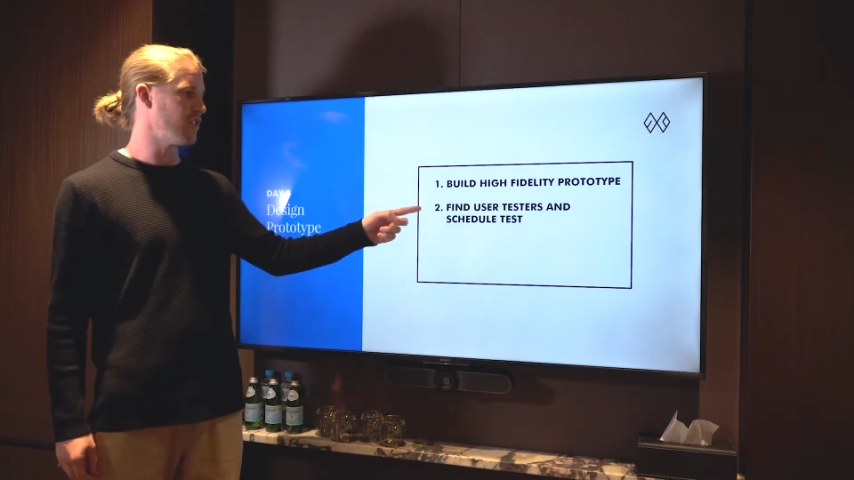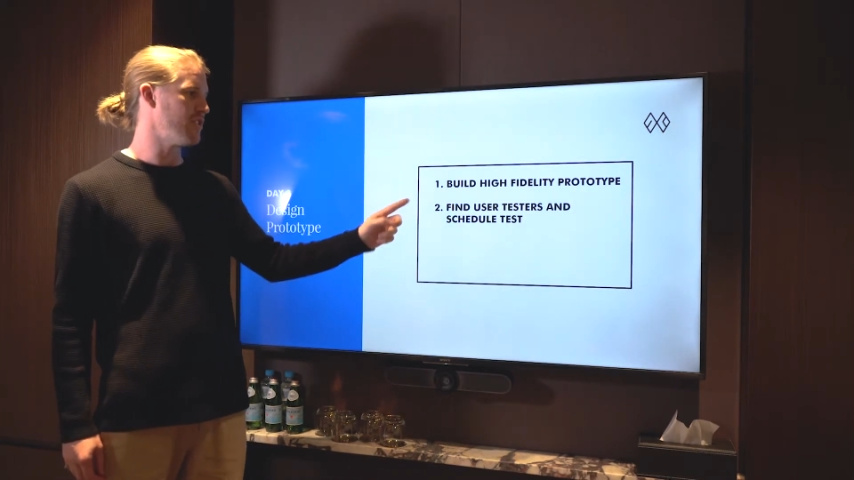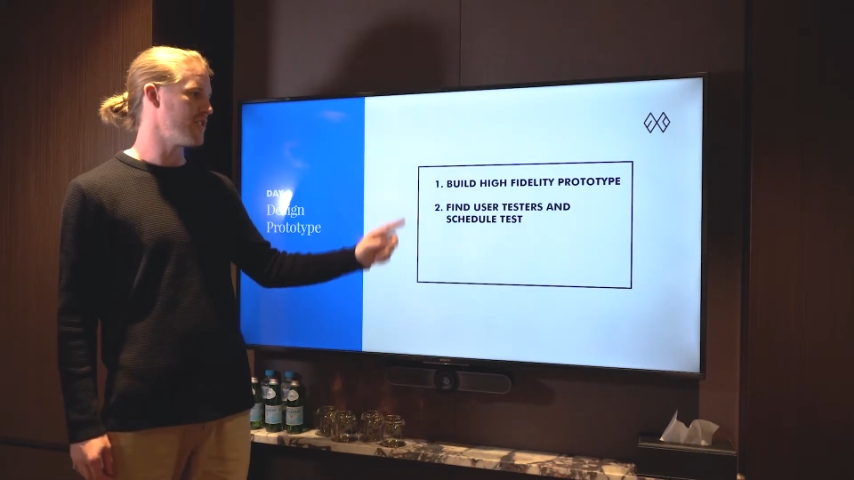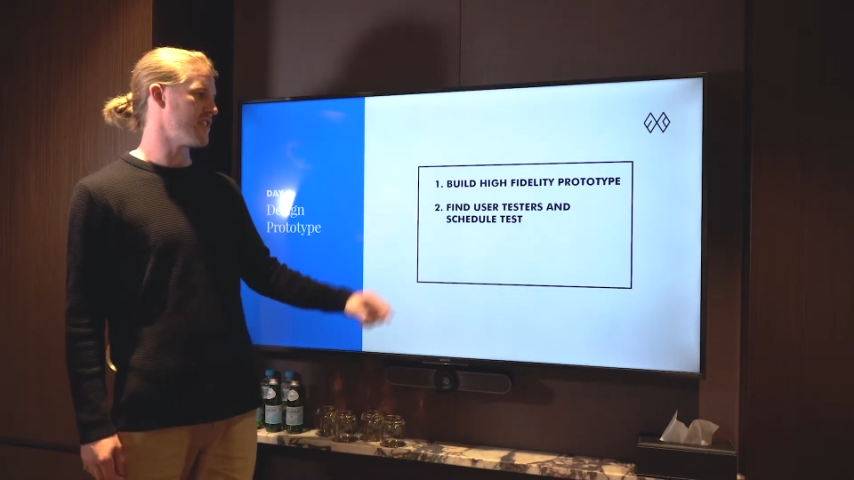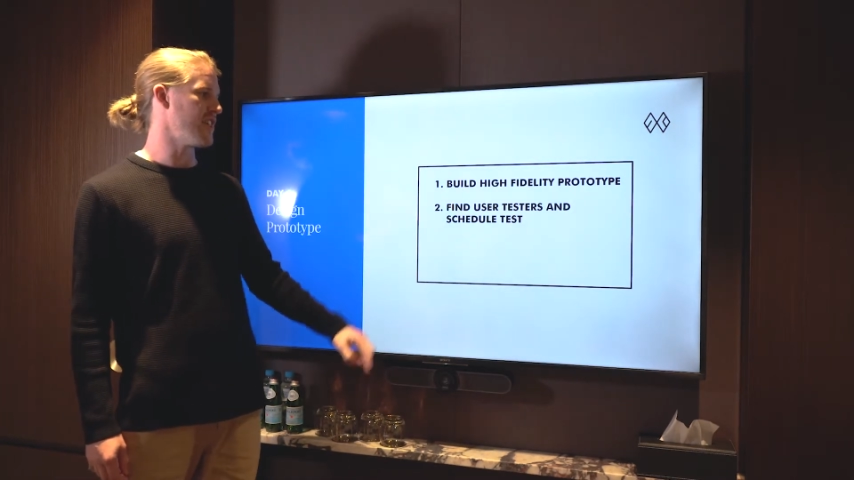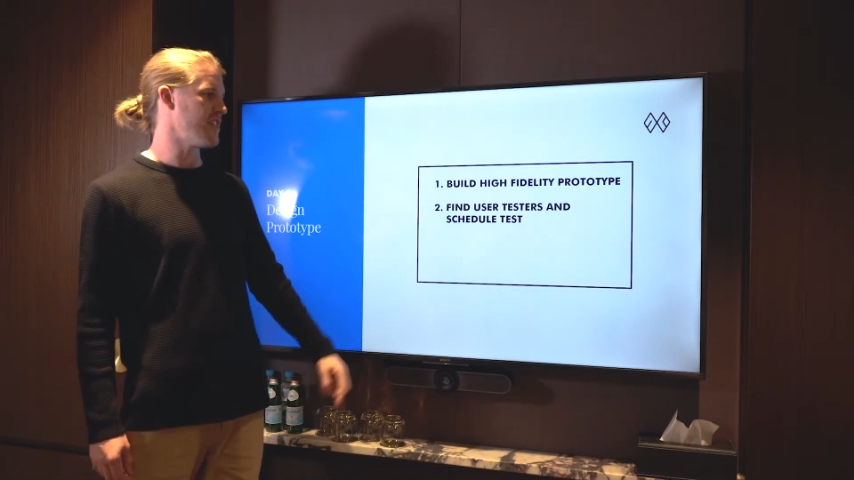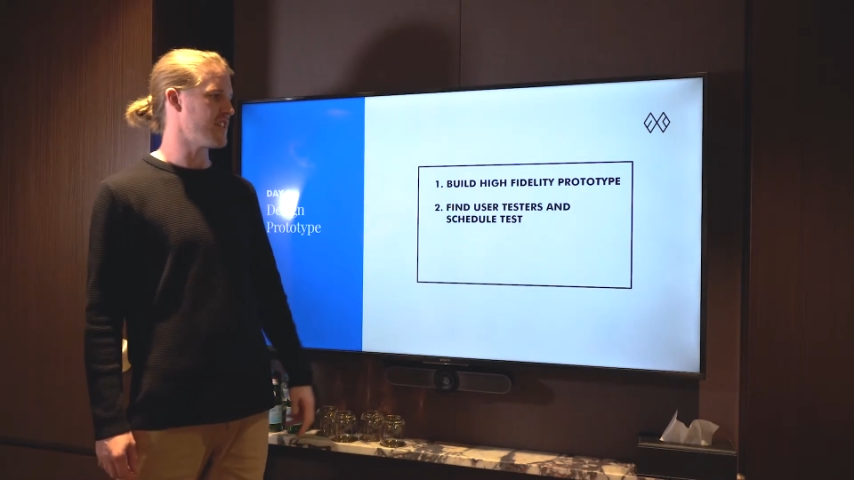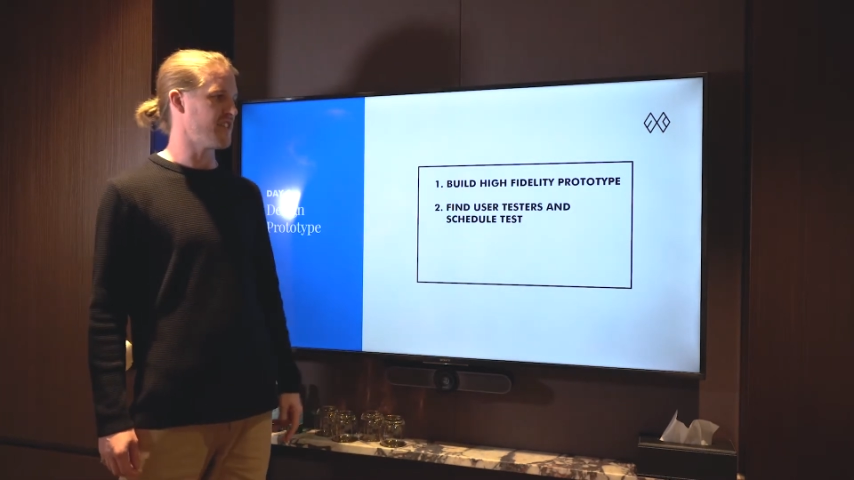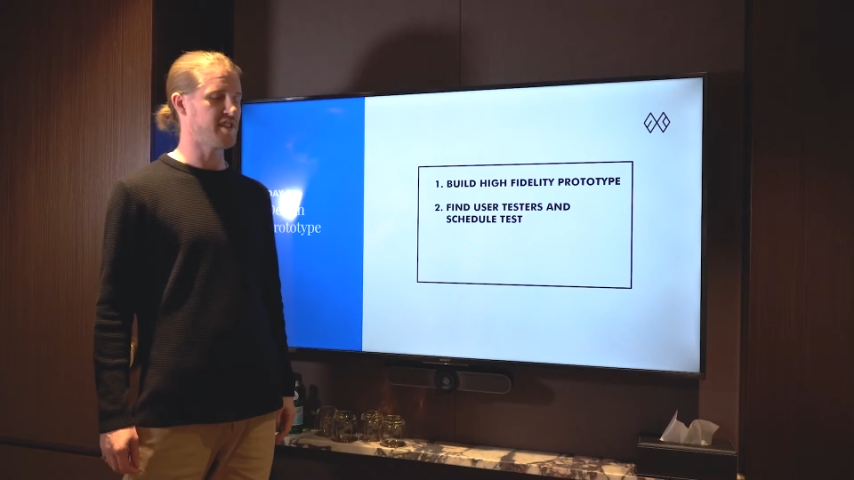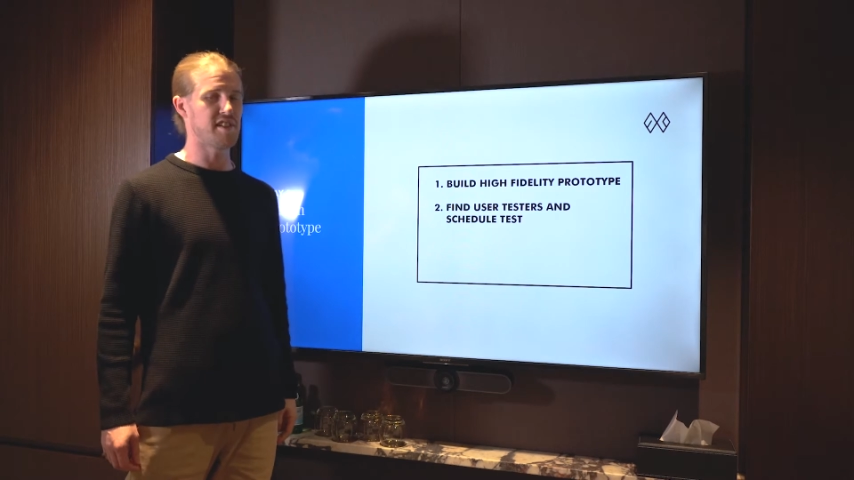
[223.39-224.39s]
user
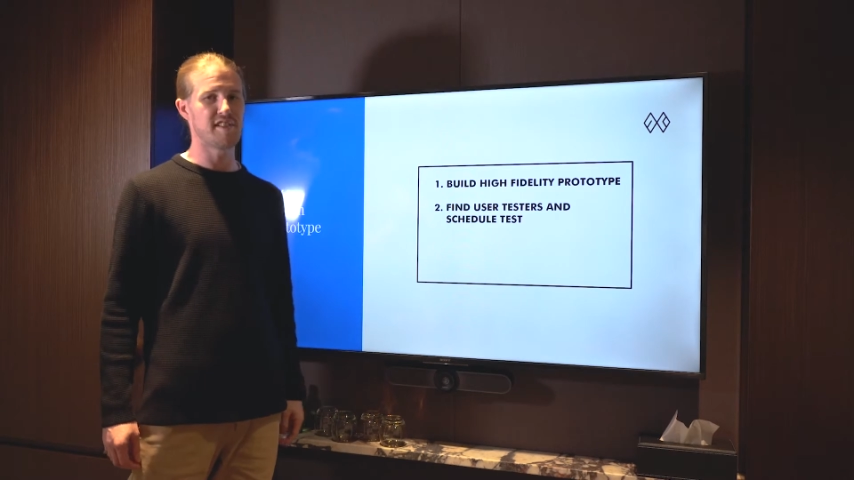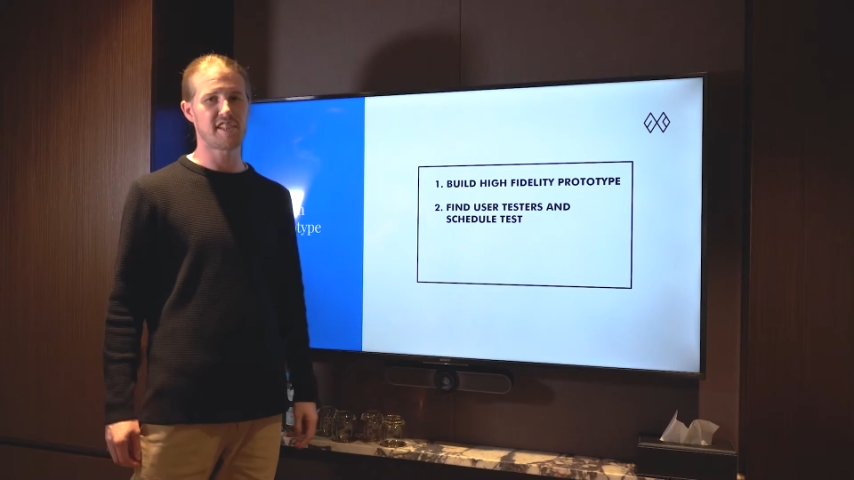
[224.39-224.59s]
testers and